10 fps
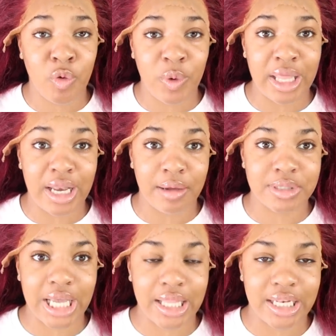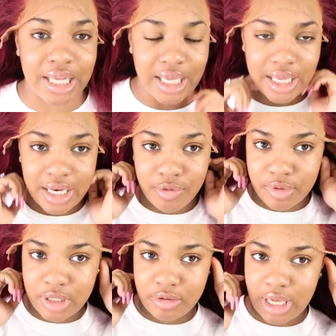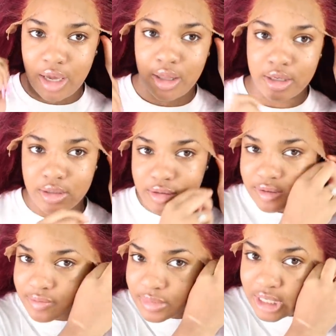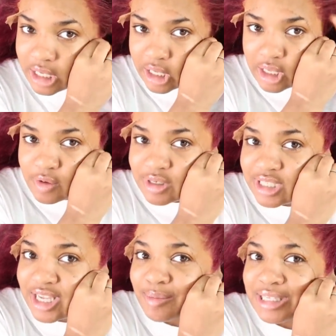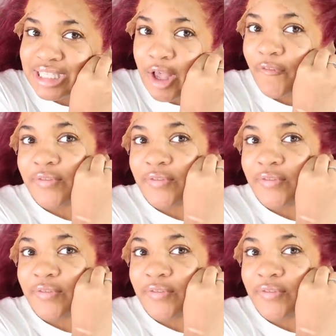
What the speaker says: when I'm styling it and recreate all of those, which is gonna be so